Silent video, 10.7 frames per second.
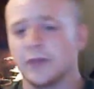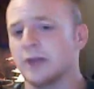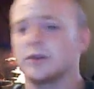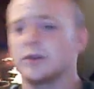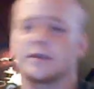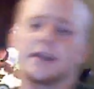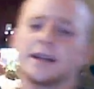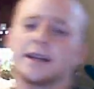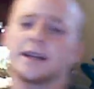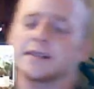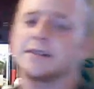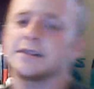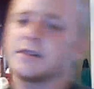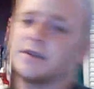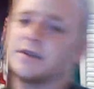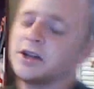I'll go over that, I guess, in another
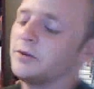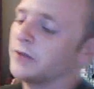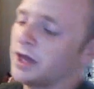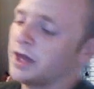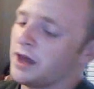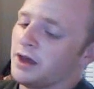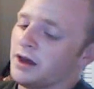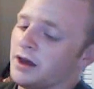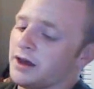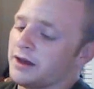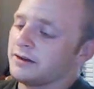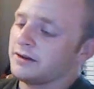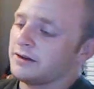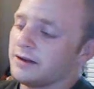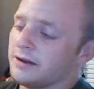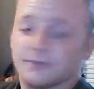video. And
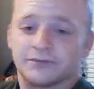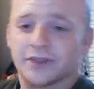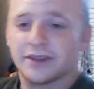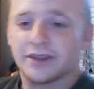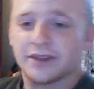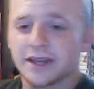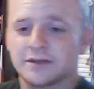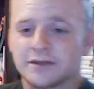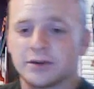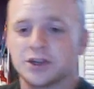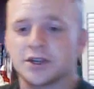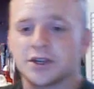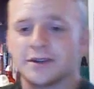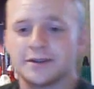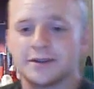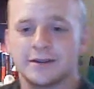yeah, thanks for
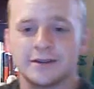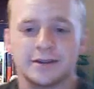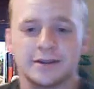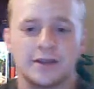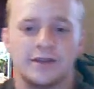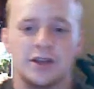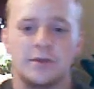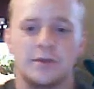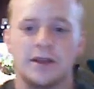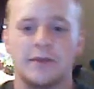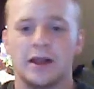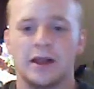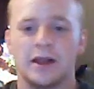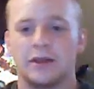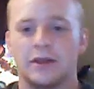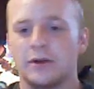watching another video by the Male
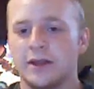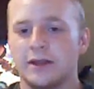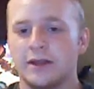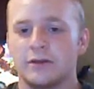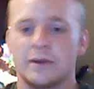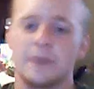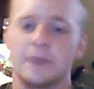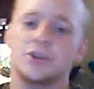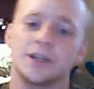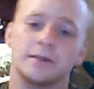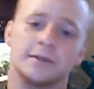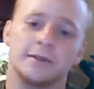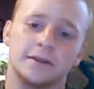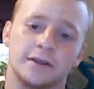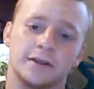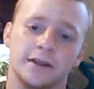Authority. Remember,
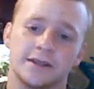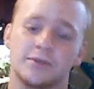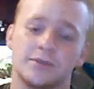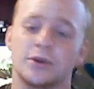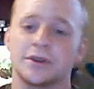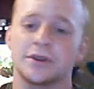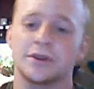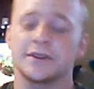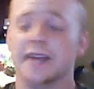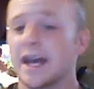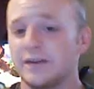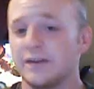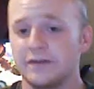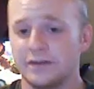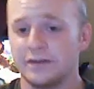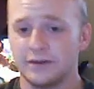gentlemen, it's important to
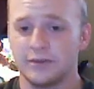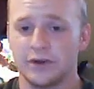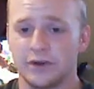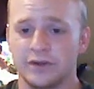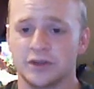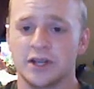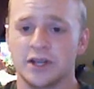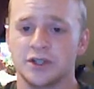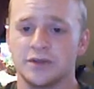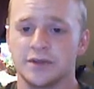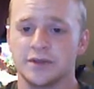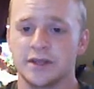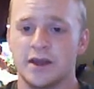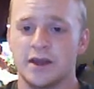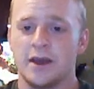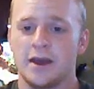have perfect dress shoes
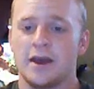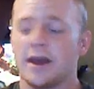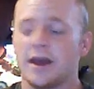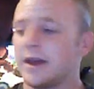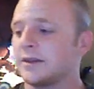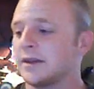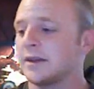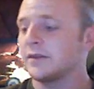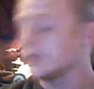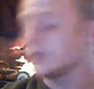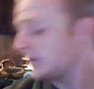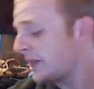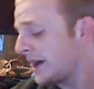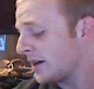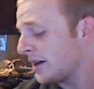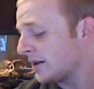and to have a good
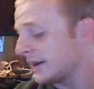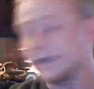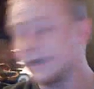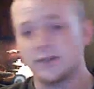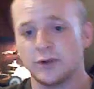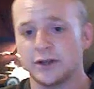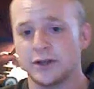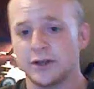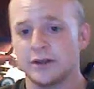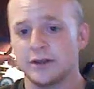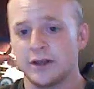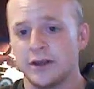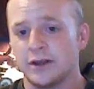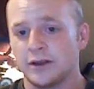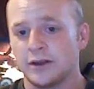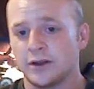pair, at least one.
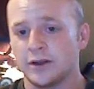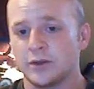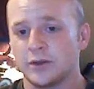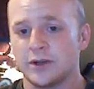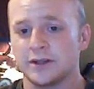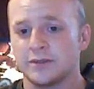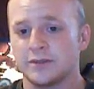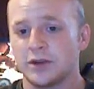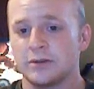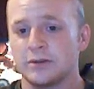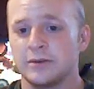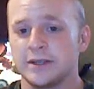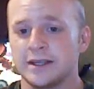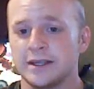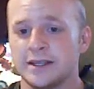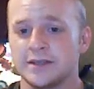You want
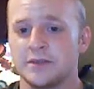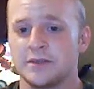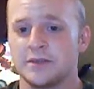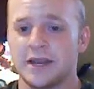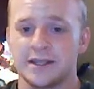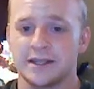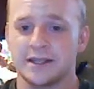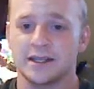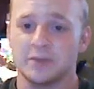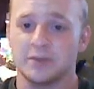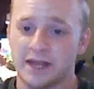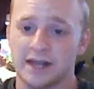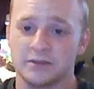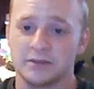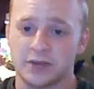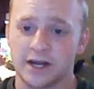probably at least your basics like black
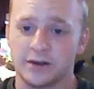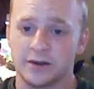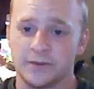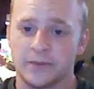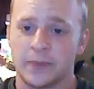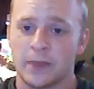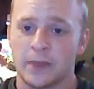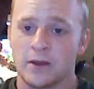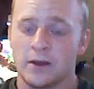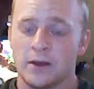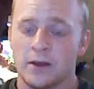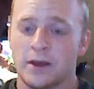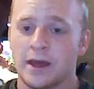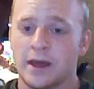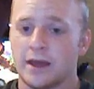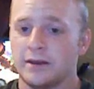and brown.
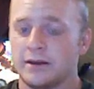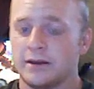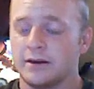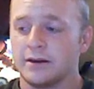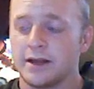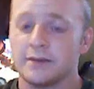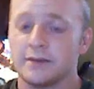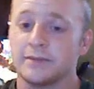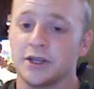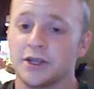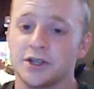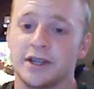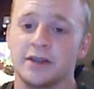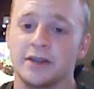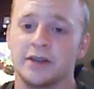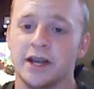And yeah, make sure you
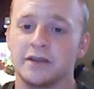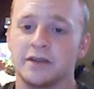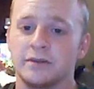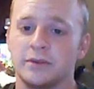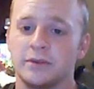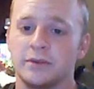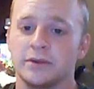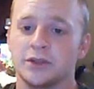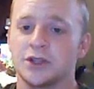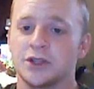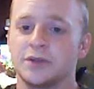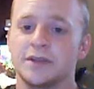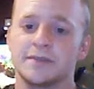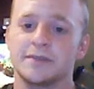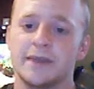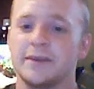take good care of them. You should do this
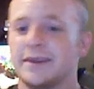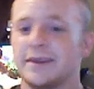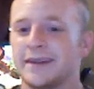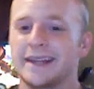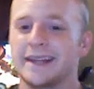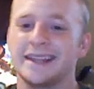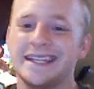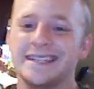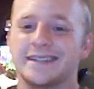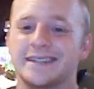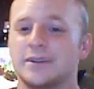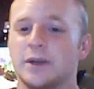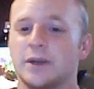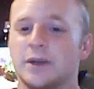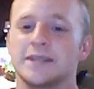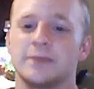maybe at least
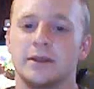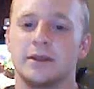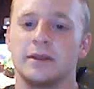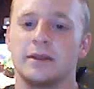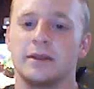twice a month.